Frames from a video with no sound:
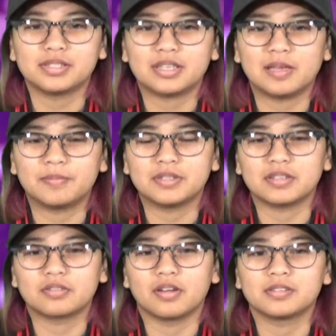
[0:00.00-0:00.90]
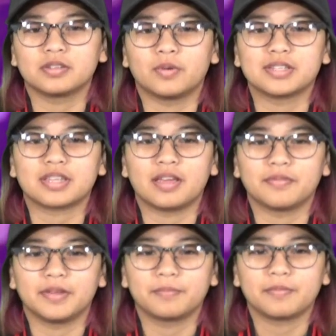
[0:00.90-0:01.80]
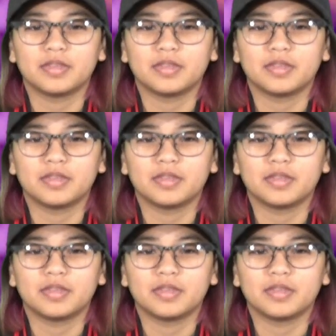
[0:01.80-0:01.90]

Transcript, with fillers: West Campus across the West Cafe.